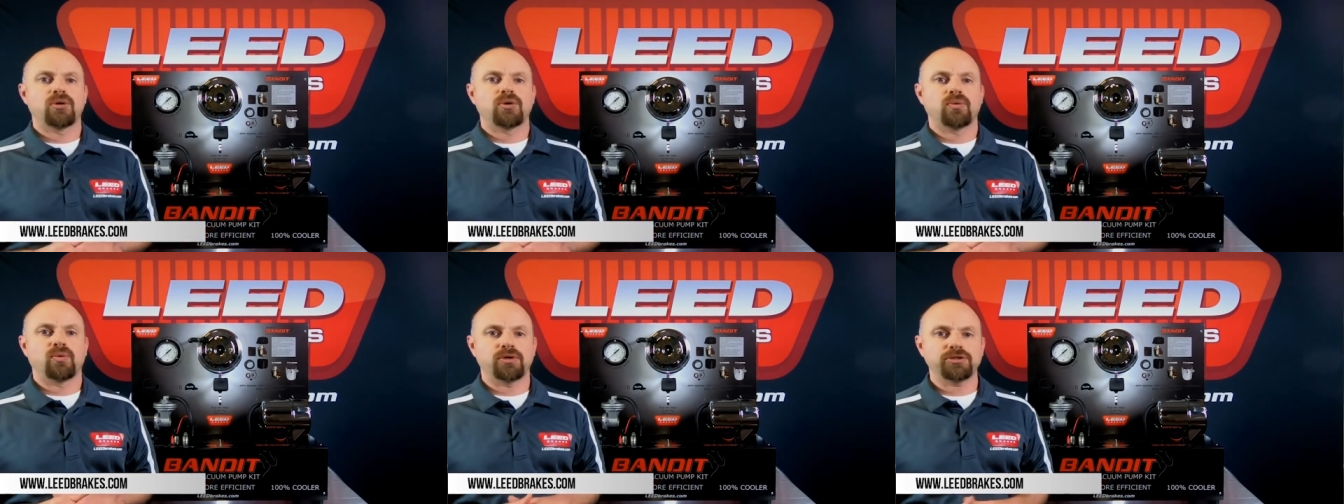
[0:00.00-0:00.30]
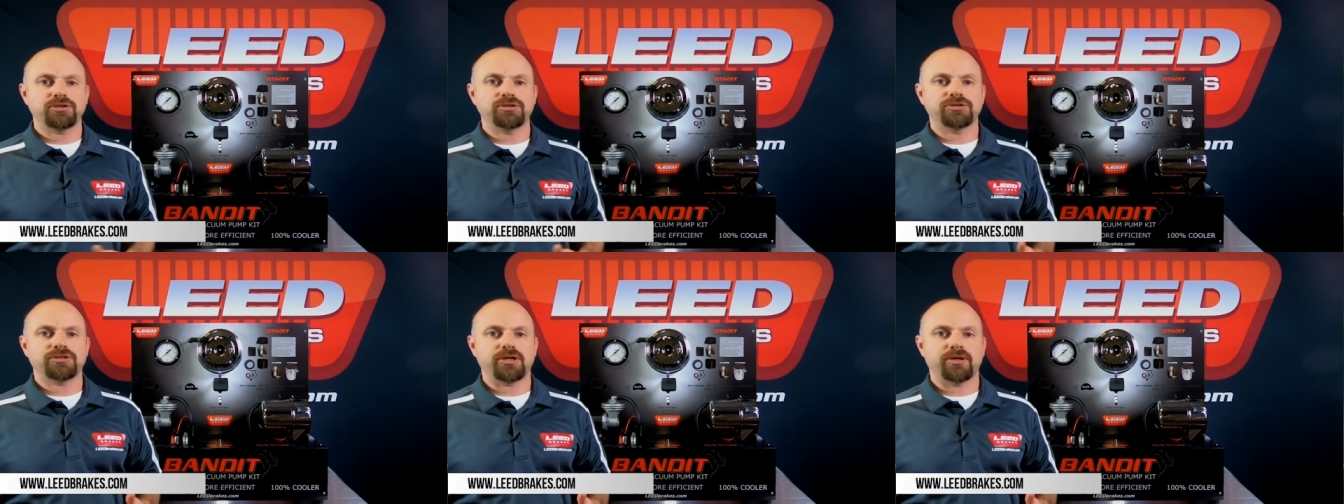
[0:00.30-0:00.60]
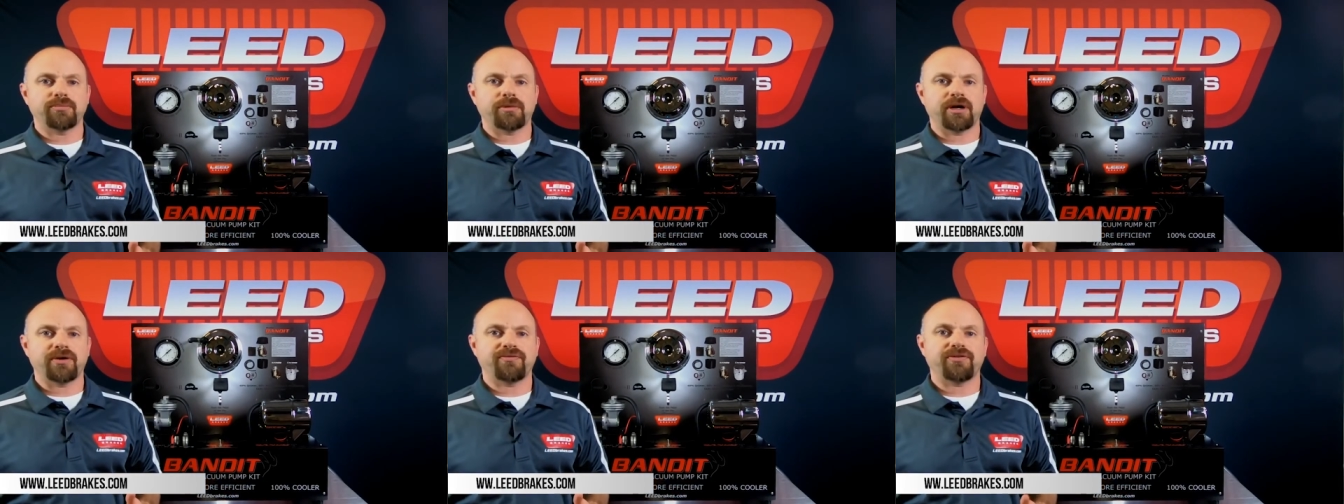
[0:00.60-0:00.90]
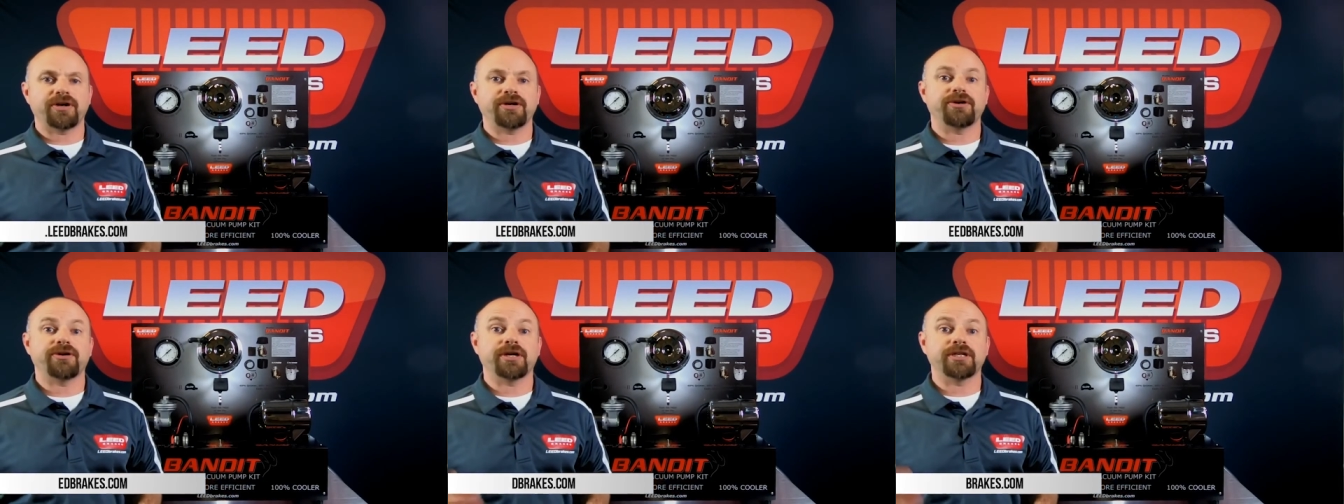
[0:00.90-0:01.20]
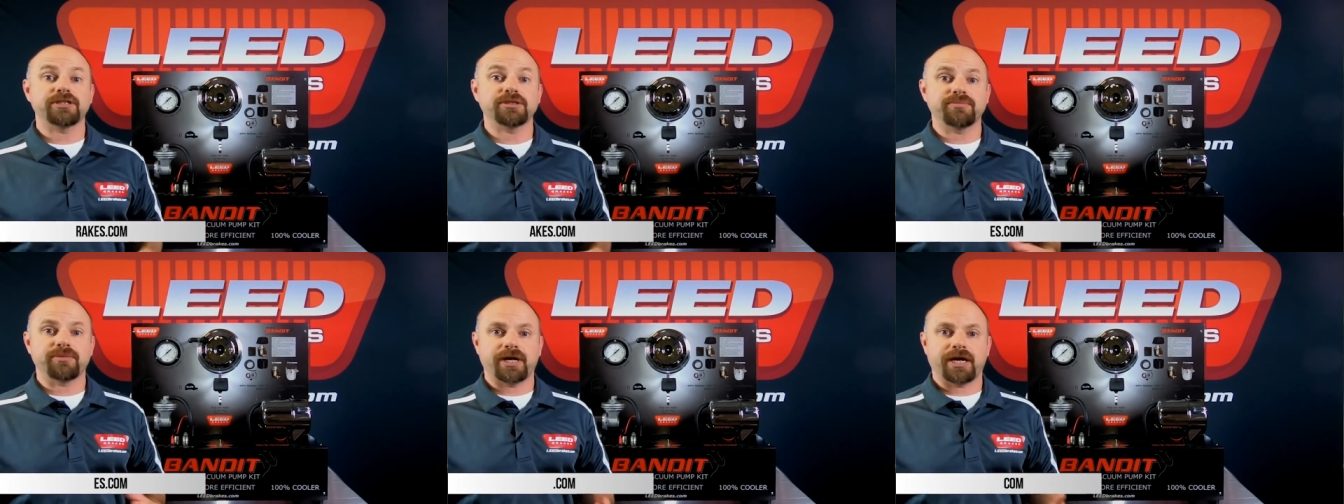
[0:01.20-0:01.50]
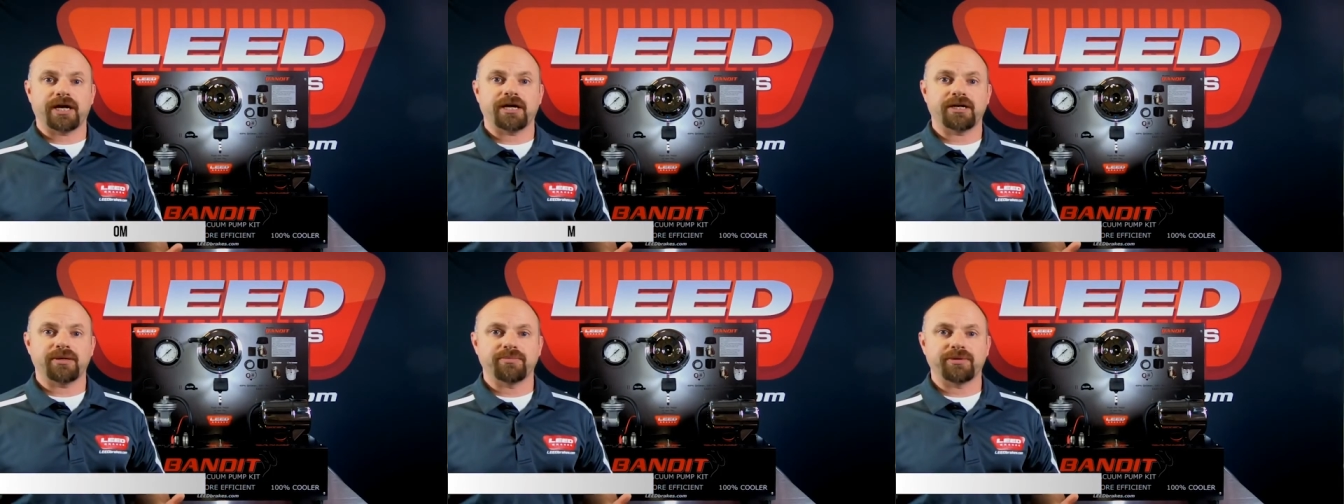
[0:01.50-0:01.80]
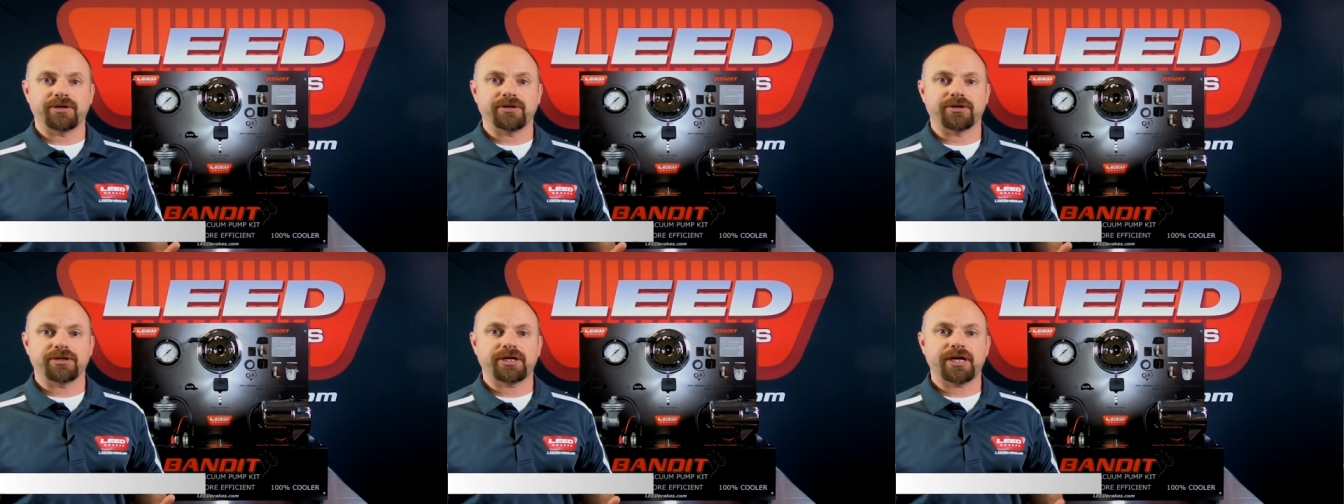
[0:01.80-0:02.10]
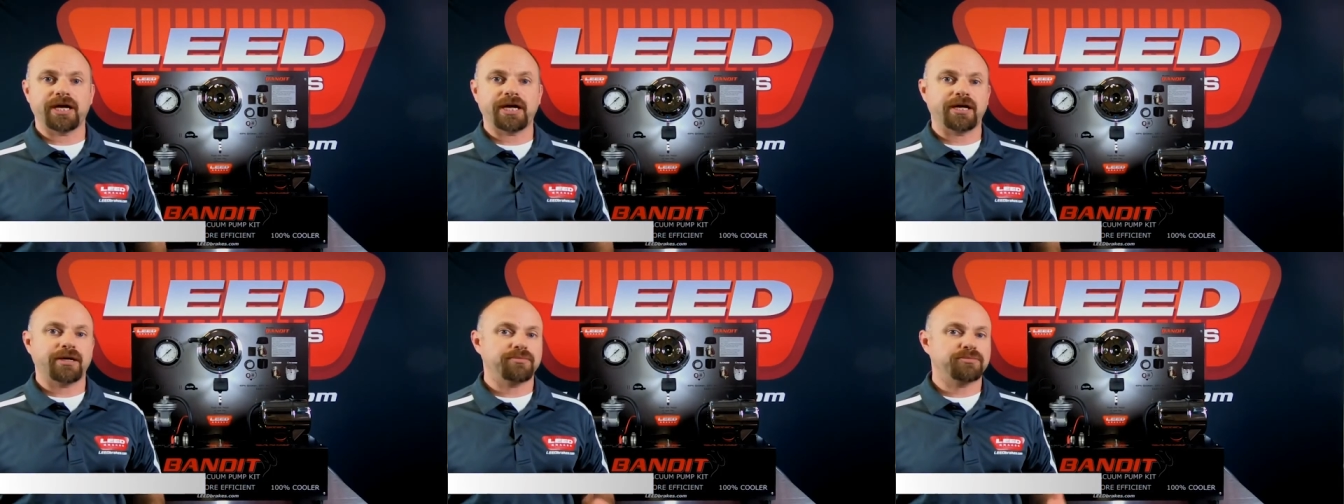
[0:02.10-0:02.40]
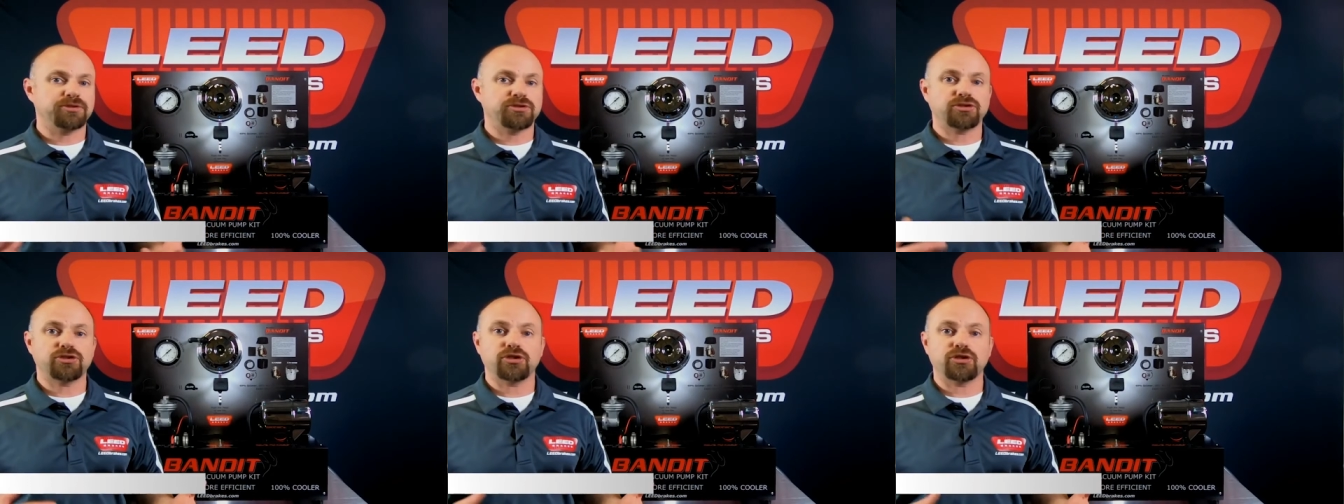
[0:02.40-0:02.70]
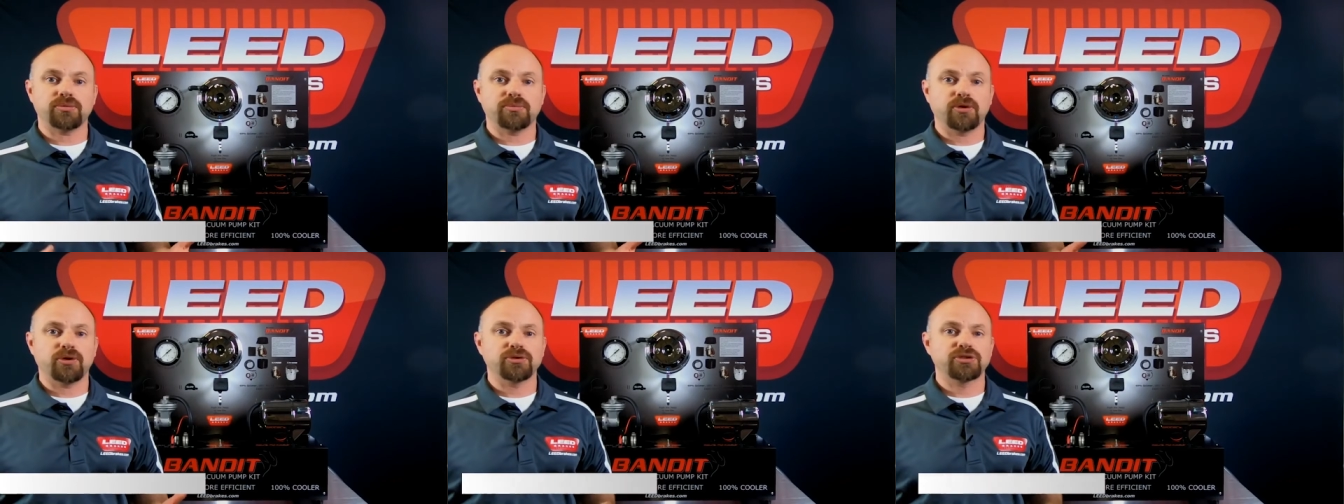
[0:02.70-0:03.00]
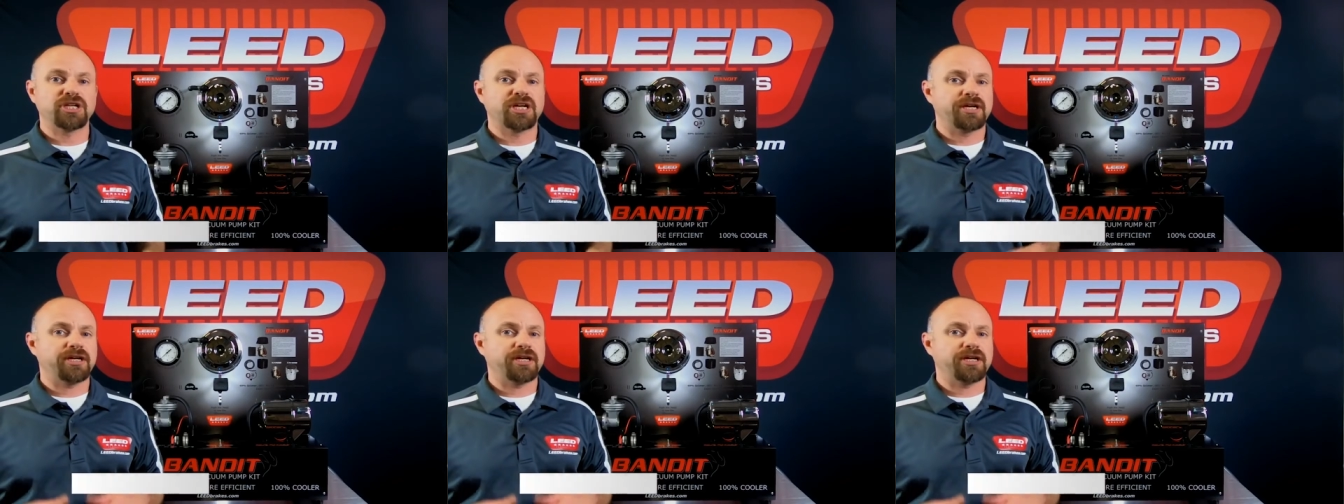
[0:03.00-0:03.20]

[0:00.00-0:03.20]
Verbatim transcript: Once you start modifying your engine by adding bigger cams, turbos,